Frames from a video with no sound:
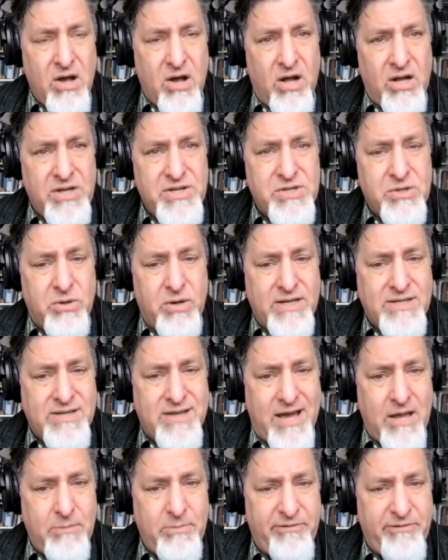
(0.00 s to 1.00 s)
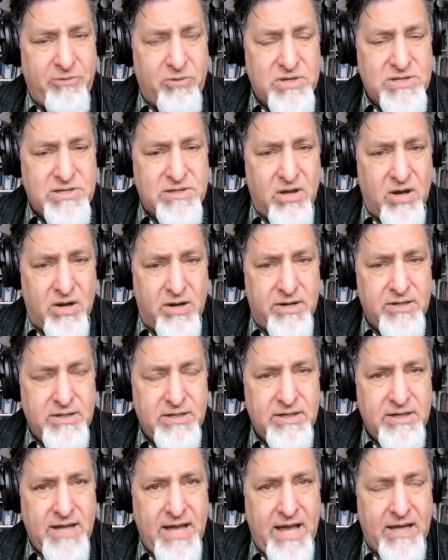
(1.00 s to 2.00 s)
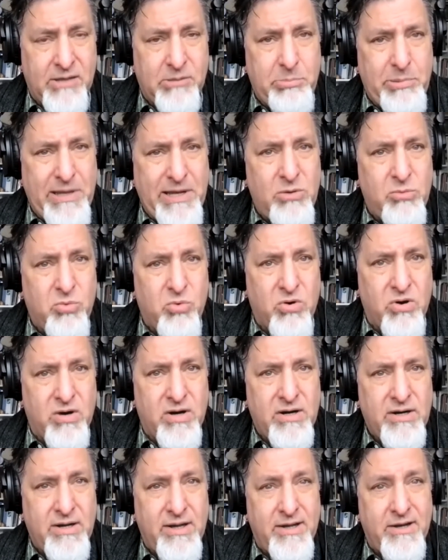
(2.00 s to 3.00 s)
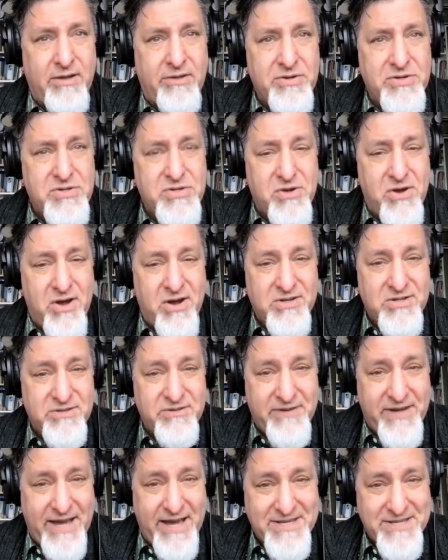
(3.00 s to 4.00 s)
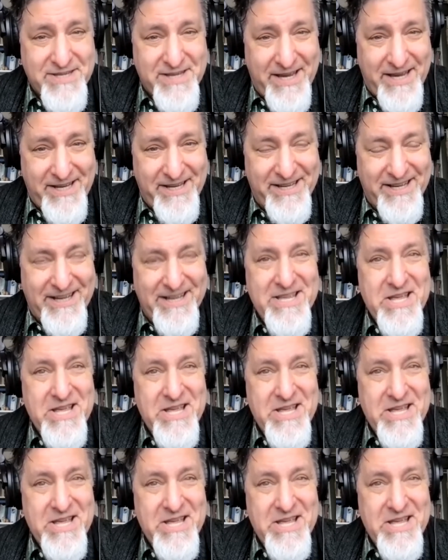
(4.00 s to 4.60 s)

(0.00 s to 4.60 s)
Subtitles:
Also, A Time Before Slaughter and Pig War and Other Songs of Cascadia.